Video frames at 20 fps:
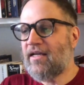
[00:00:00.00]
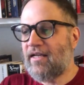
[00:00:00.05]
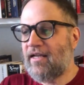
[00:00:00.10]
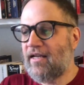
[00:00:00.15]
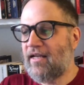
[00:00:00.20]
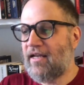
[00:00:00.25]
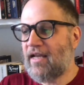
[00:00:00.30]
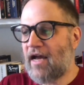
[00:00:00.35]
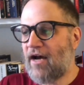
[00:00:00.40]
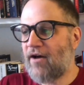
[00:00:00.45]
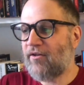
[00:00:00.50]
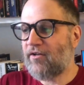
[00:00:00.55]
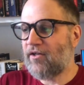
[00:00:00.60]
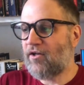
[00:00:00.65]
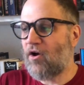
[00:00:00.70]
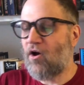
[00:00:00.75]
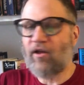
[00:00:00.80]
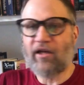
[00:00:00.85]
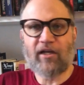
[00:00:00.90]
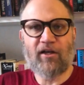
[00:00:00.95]
Now they're
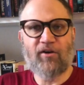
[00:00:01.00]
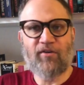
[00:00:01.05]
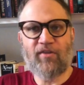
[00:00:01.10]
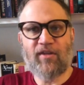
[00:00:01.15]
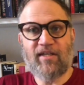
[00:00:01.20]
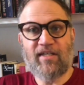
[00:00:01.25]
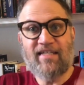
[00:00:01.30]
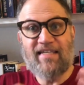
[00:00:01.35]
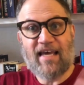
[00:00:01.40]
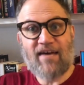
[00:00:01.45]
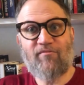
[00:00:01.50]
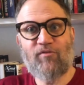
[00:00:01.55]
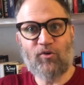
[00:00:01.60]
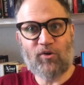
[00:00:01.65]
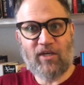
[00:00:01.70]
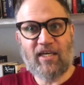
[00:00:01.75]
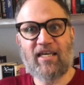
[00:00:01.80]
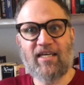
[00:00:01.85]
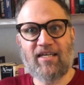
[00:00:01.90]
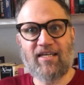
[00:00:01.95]
calling her the devil
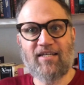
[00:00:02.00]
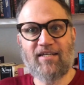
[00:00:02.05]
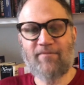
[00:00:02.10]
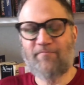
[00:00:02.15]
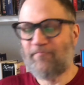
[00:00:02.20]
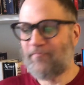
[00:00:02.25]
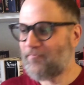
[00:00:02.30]
kid,